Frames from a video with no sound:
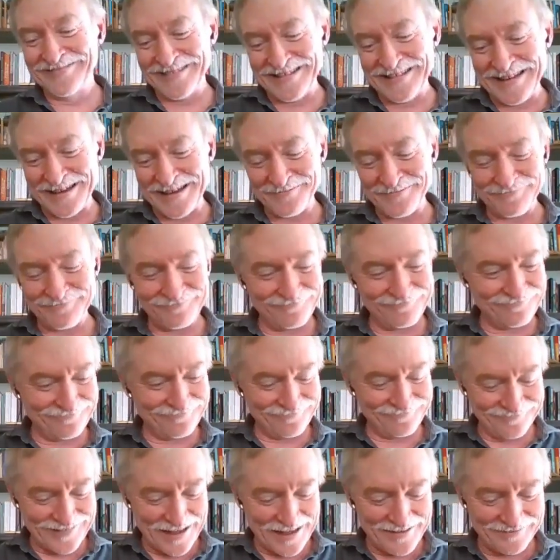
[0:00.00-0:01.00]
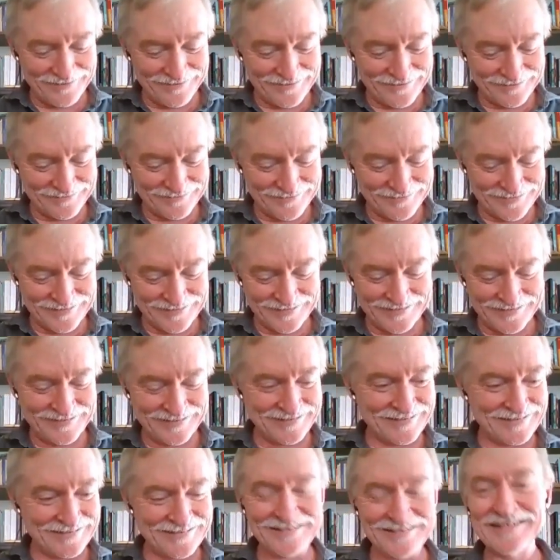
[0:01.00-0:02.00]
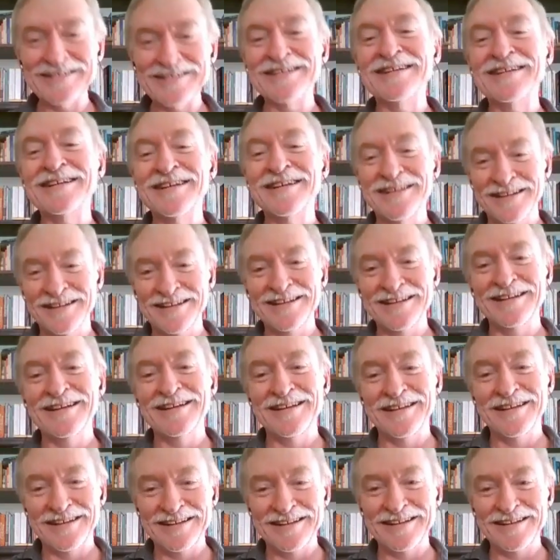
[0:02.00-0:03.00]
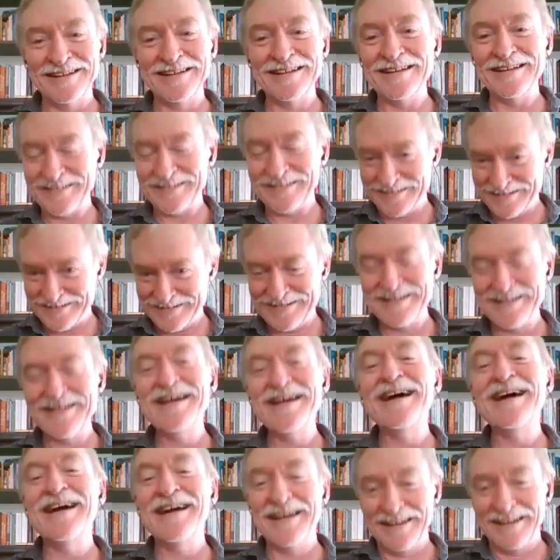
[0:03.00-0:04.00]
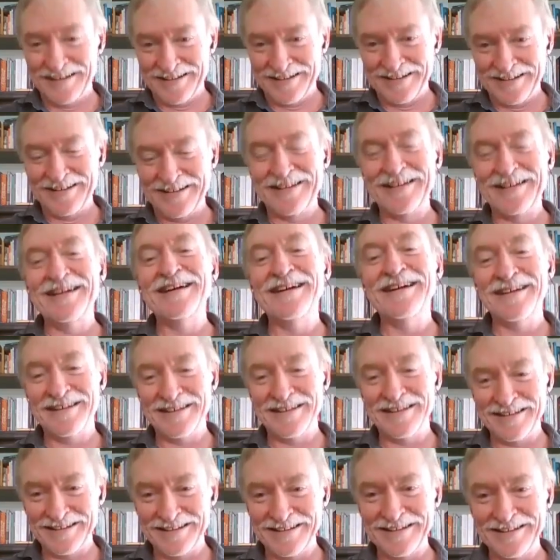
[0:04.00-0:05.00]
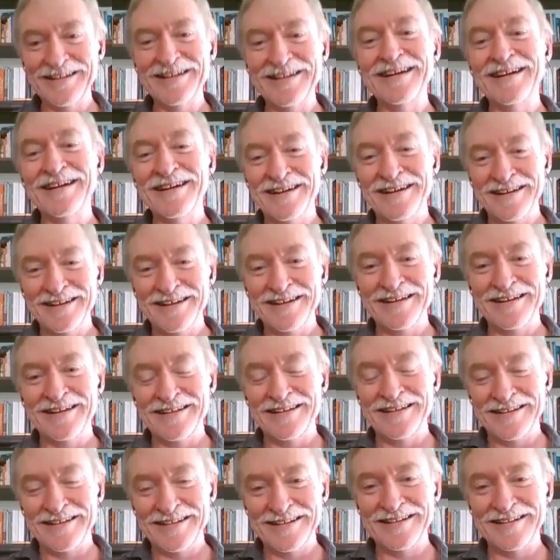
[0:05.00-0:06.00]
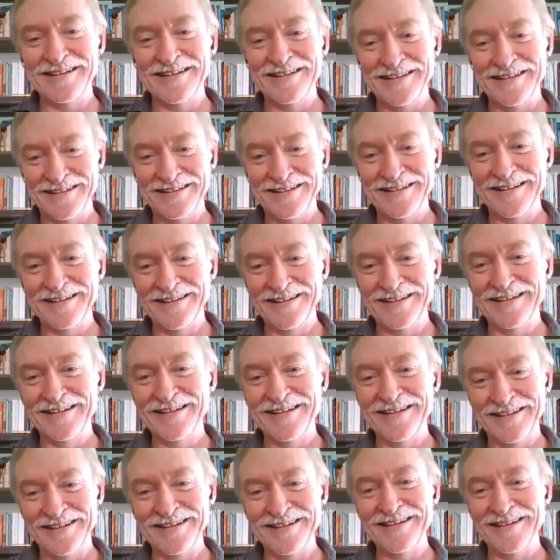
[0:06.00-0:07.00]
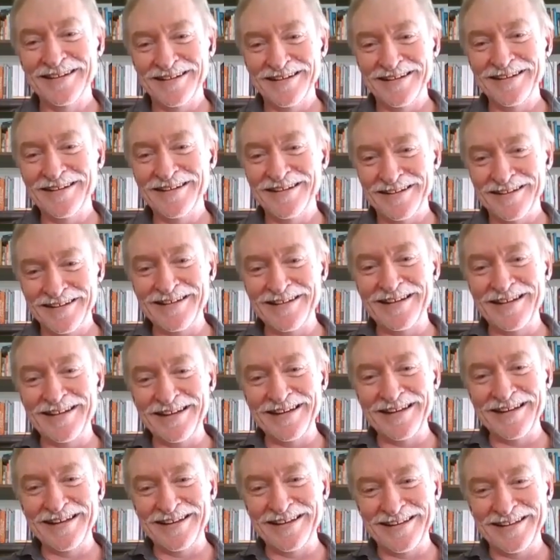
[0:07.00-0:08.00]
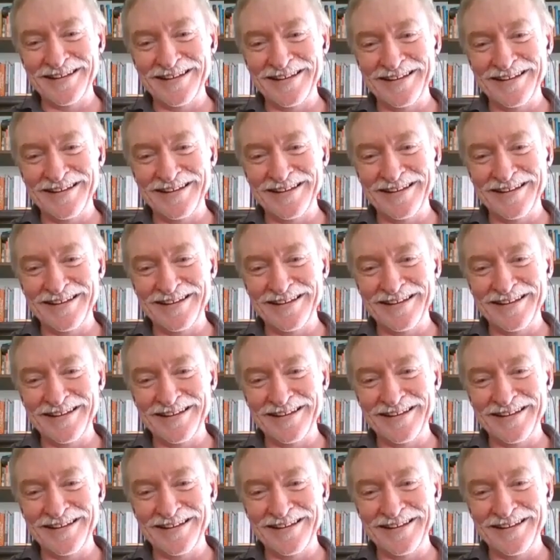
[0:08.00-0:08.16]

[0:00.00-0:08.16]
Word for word: yep. But I'm sitting at my computer, like go, like basically ranting. And I'm like, wait, I should be doing this to somebody, at